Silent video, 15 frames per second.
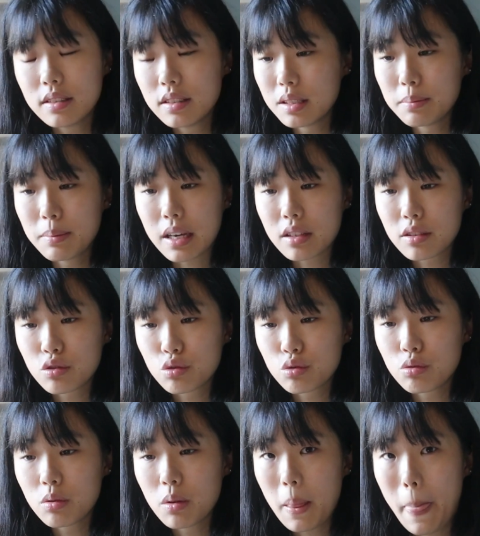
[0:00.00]
It's back to school.
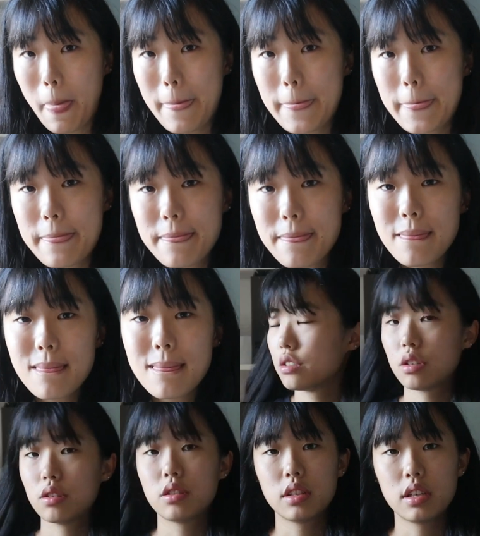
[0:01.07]

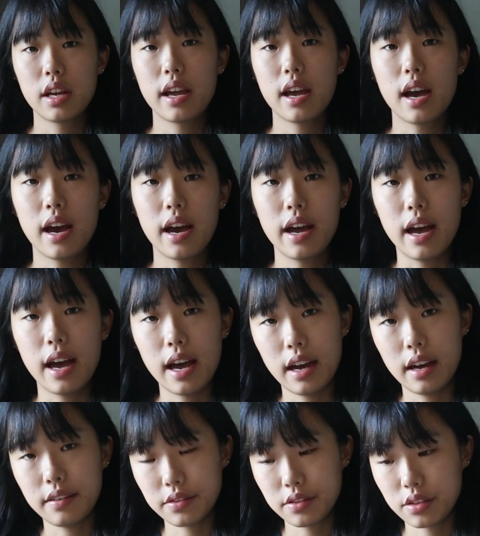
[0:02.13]
So today I
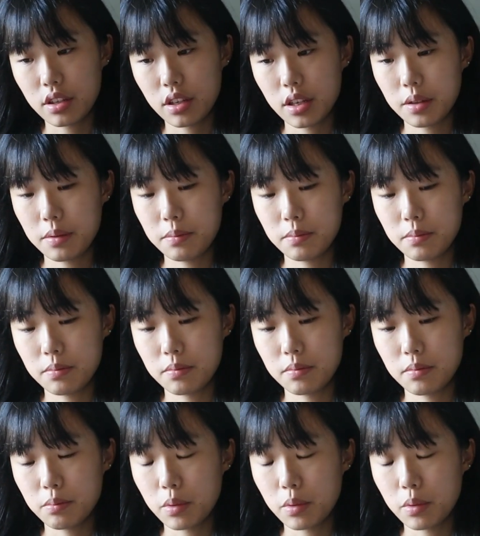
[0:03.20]
have some,